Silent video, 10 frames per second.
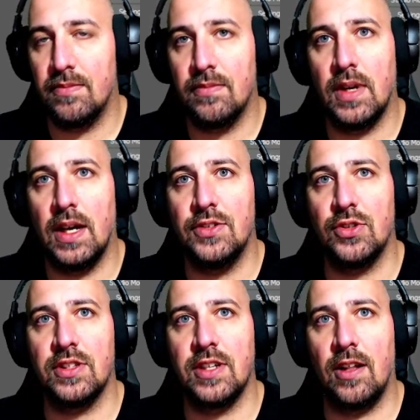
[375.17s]
as you can
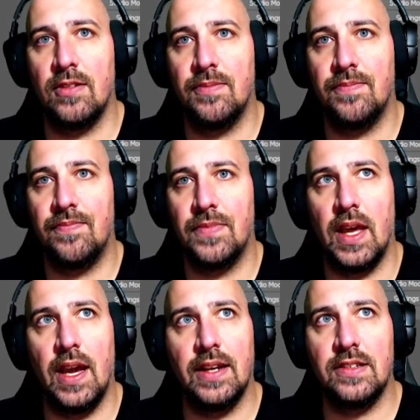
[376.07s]
tell,
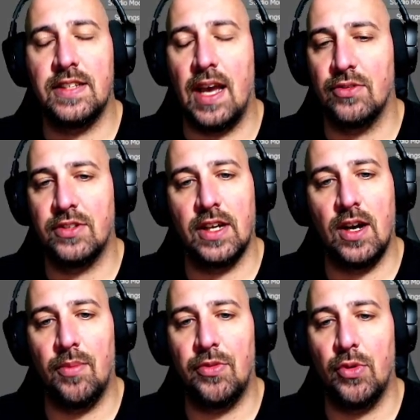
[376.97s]
any sounds that come
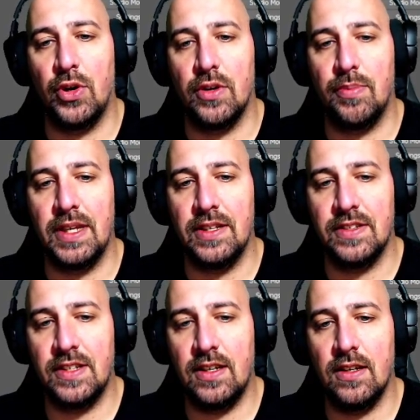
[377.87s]
through on your
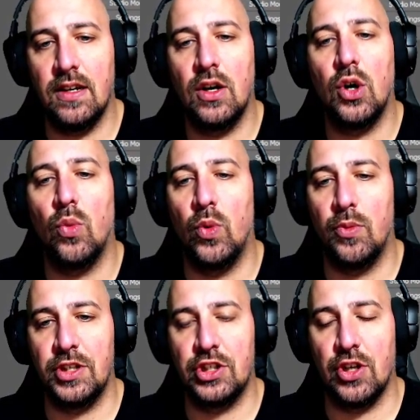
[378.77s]
PC will
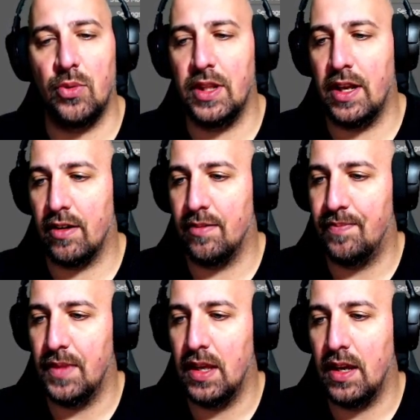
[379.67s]
be showing there.
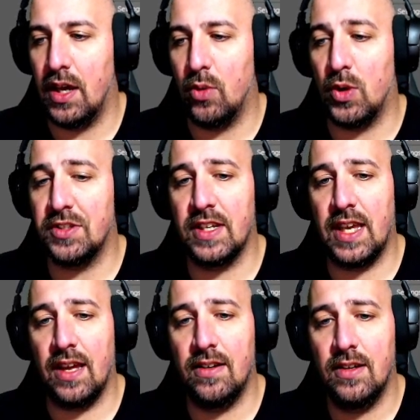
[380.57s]
And once
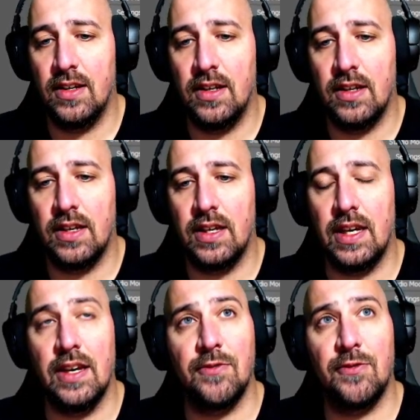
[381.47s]
again,
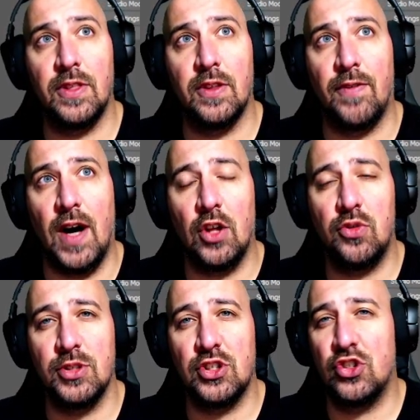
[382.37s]
if the volume
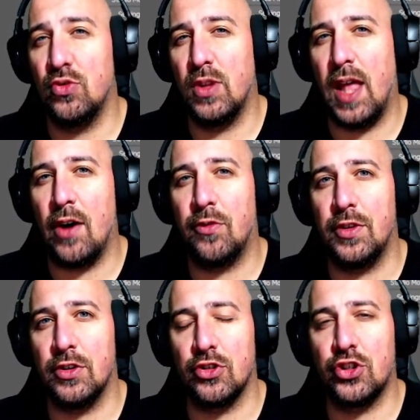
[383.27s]
is too loud for
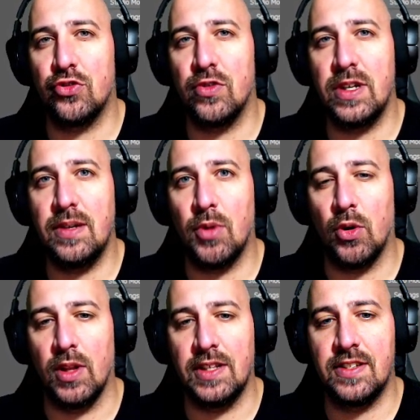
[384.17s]
your stream, or
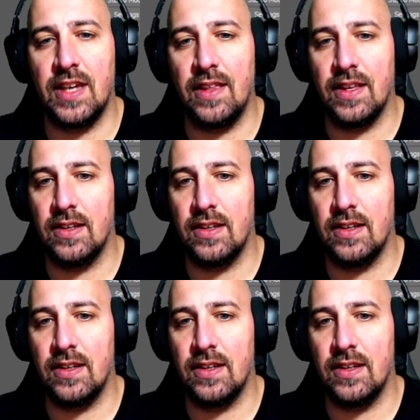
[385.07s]
let's say that